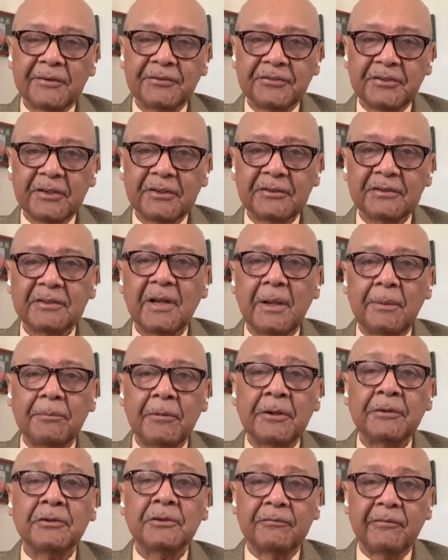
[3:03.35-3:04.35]
assist
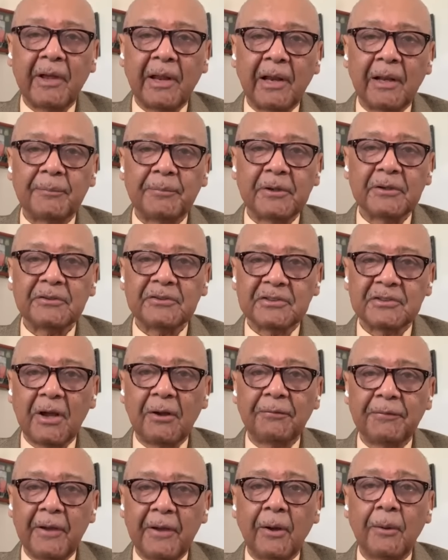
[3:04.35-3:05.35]
them in developing
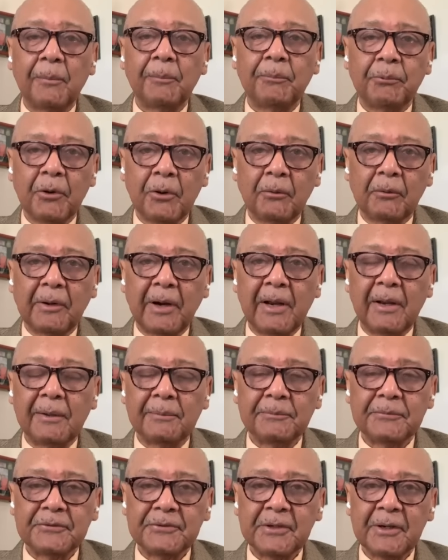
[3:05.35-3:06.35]
self-help
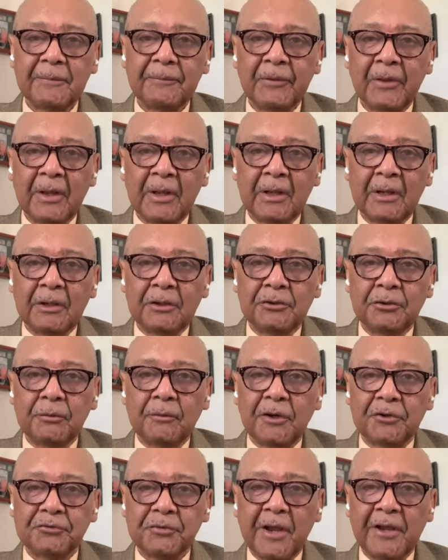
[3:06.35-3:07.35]
programs
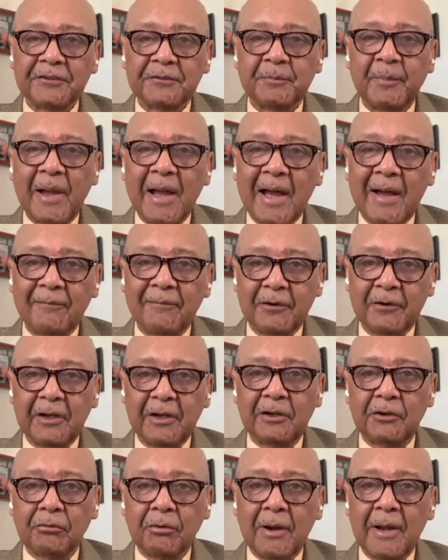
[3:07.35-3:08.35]
to address
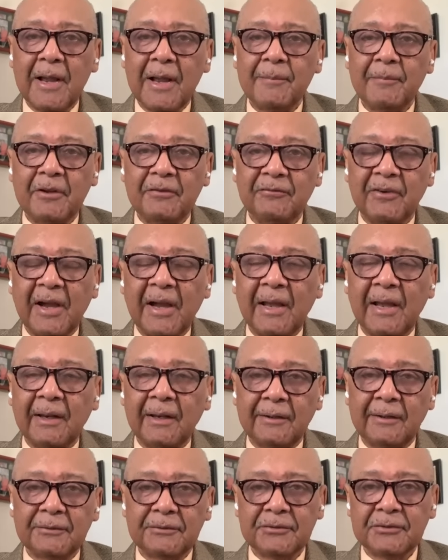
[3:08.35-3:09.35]
poverty, crime, and
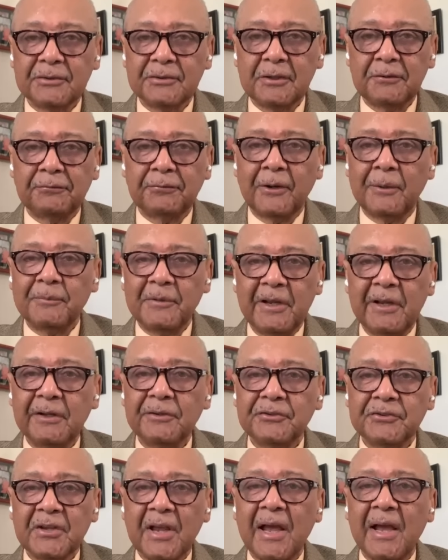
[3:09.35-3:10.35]
violence from the
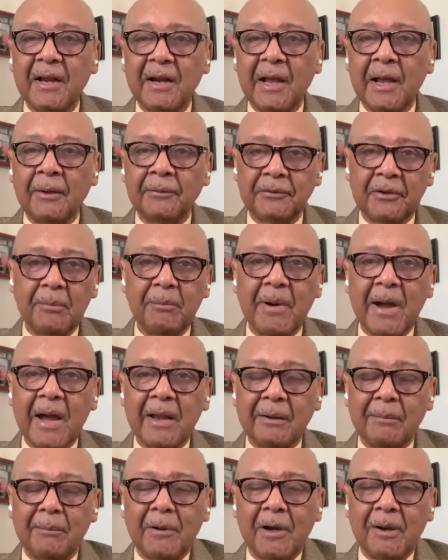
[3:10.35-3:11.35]
inside out and the
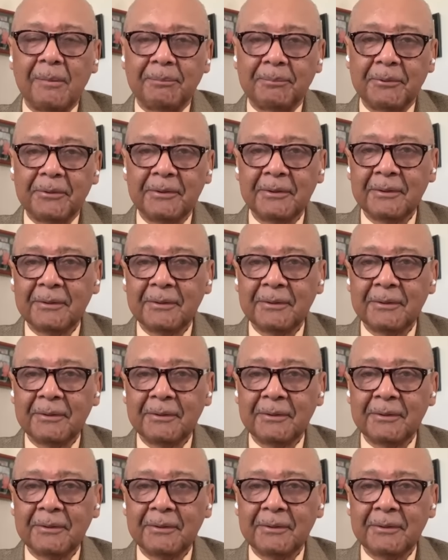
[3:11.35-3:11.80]
bottom up.